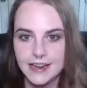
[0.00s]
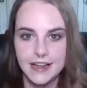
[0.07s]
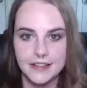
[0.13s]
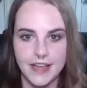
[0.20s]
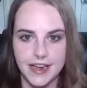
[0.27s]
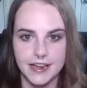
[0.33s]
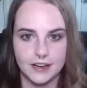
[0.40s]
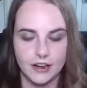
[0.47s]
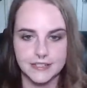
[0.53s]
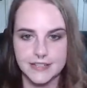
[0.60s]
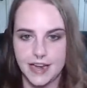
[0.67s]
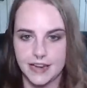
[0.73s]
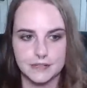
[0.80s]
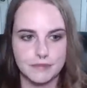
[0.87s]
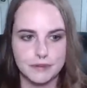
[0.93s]
They
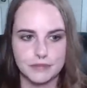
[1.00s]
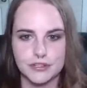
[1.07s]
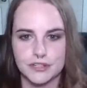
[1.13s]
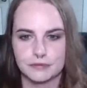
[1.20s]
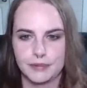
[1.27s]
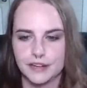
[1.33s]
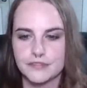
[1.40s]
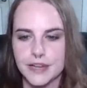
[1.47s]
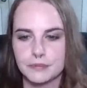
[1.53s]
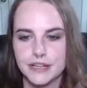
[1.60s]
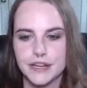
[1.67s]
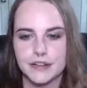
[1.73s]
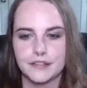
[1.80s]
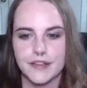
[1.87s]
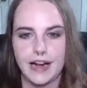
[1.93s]
contacted members of my
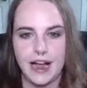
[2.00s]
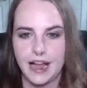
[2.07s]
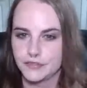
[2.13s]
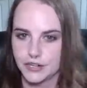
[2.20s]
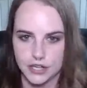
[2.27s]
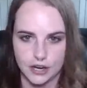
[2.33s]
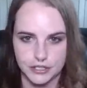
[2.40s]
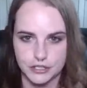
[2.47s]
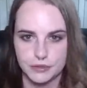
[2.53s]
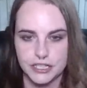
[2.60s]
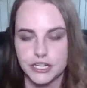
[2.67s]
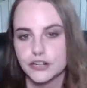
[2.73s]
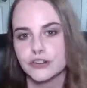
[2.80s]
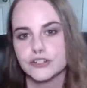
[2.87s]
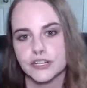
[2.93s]
family that I have not talked to in
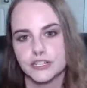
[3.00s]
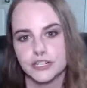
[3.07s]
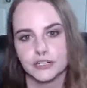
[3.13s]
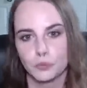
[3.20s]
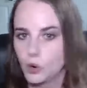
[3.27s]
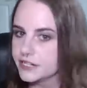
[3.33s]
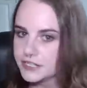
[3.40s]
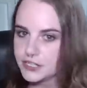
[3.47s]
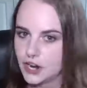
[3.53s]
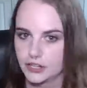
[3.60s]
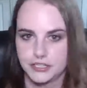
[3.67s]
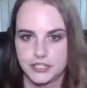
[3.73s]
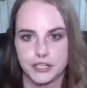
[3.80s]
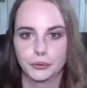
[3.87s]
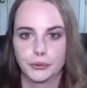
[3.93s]
years and didn't want to talk
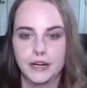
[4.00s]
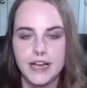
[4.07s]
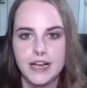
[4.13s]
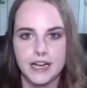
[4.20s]
to,